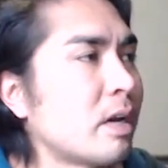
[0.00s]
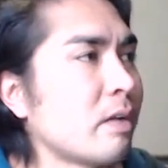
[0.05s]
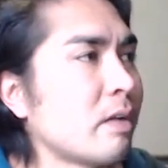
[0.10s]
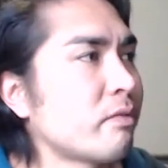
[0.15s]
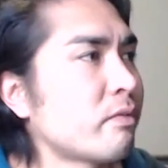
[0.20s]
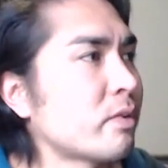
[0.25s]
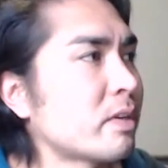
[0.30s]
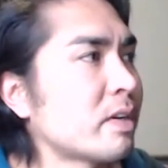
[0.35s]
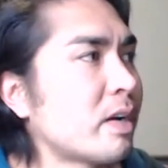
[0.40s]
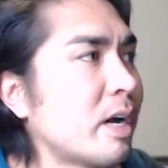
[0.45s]
I
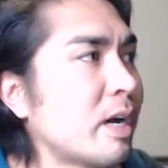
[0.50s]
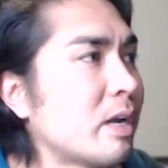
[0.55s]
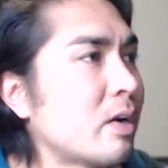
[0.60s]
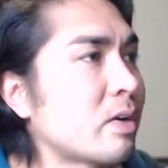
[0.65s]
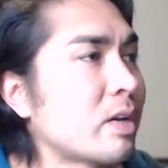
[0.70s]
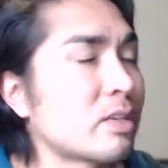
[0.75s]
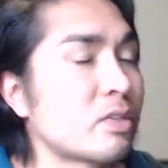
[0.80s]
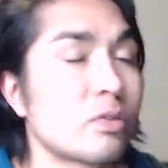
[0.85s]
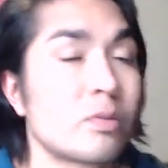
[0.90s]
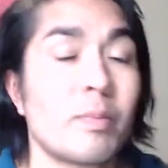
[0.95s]
forgot.
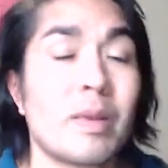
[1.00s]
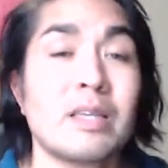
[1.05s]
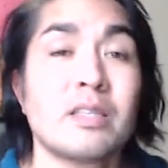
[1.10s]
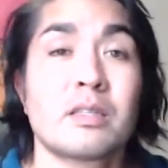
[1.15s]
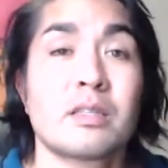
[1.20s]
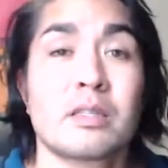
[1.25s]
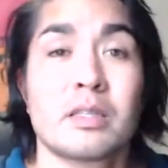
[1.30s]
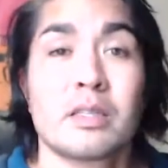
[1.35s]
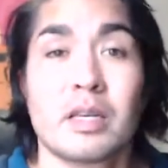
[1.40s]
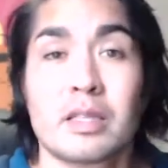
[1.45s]
Okay, so
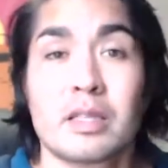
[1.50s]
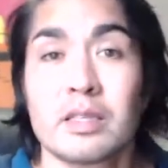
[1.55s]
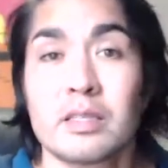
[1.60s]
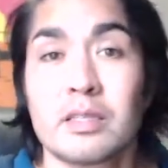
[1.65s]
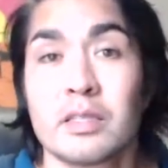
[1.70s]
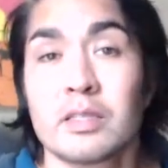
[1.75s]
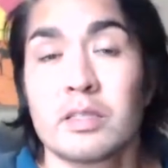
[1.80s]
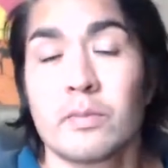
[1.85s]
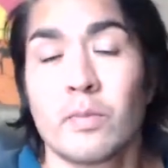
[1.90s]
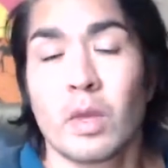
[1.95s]
basically, like
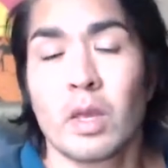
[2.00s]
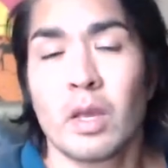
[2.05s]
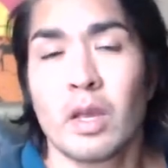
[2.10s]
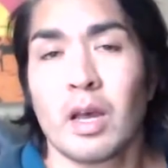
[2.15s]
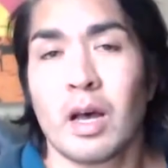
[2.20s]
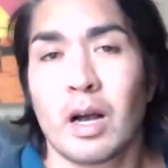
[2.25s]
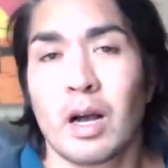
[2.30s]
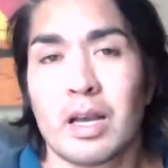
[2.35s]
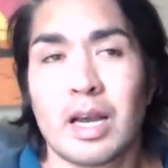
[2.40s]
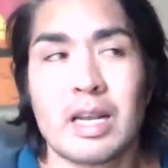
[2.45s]
this is
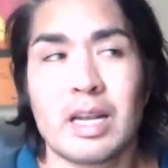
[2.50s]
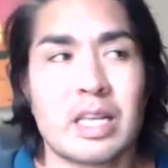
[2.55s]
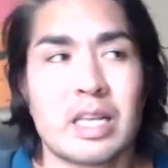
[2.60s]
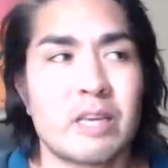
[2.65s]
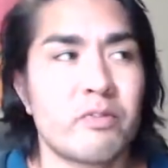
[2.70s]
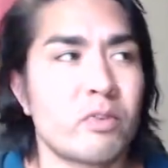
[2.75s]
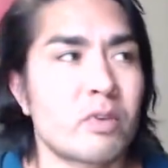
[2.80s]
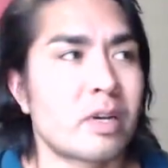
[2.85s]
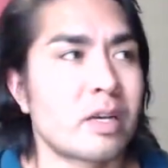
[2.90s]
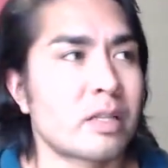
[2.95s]
I'll kind of
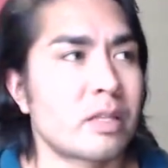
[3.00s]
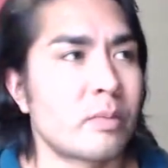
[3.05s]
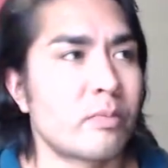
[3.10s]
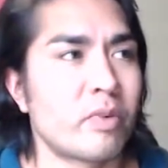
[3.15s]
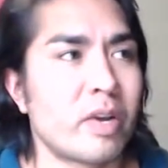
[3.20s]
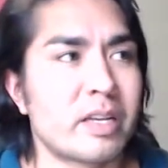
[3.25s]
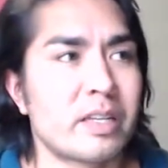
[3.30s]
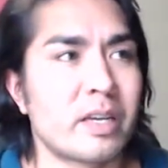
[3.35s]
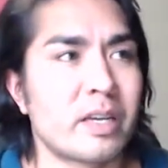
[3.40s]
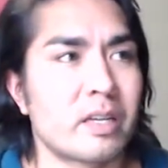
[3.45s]
give you like the
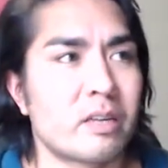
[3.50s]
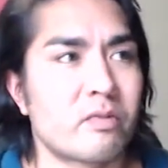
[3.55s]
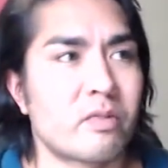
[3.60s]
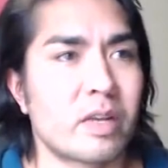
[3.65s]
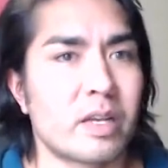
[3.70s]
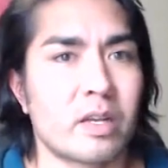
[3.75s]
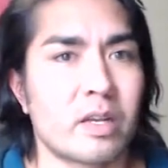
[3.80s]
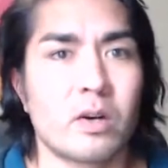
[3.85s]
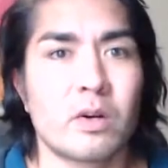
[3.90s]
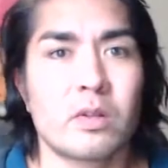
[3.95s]
breakdown of
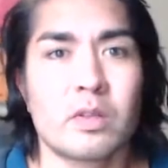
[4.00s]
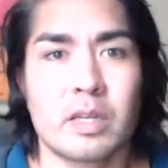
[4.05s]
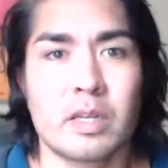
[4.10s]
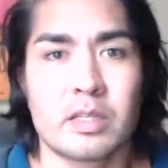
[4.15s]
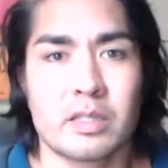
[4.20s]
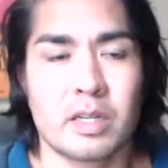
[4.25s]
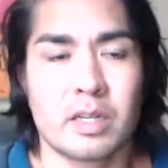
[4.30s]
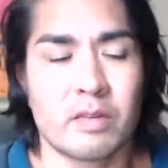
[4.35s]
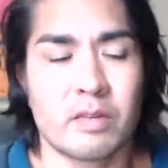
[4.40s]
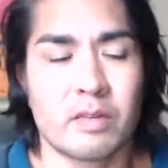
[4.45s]
like all the
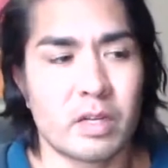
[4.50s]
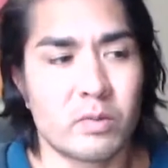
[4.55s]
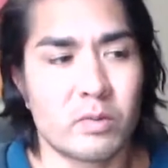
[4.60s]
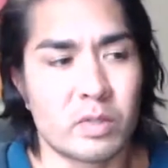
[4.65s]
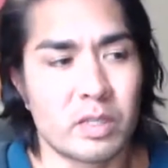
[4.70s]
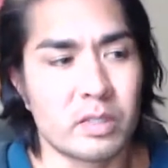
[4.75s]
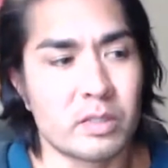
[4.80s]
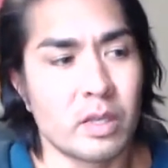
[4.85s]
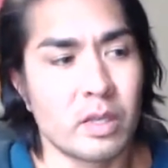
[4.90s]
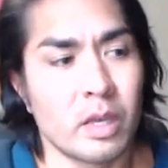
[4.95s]
things that I've done
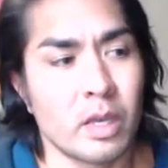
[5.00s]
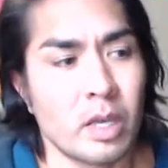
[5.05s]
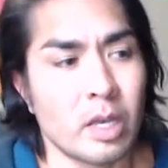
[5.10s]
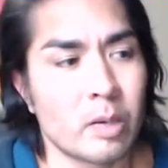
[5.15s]
with these.